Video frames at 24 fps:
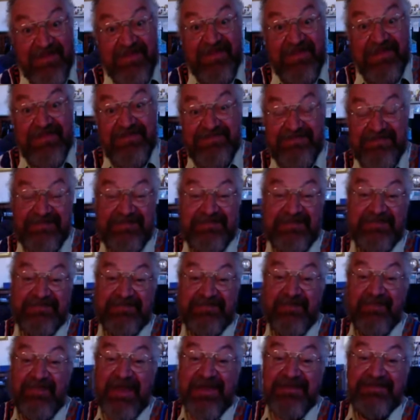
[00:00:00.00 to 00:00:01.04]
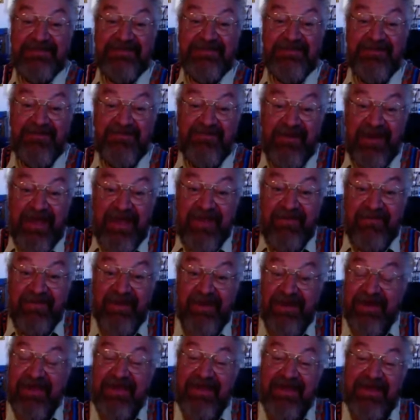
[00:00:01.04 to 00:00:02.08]
This is the sabbatical where
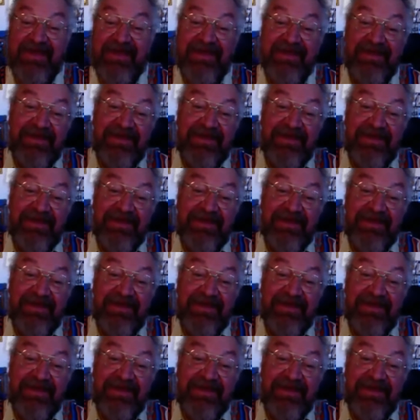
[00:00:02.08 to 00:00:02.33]
I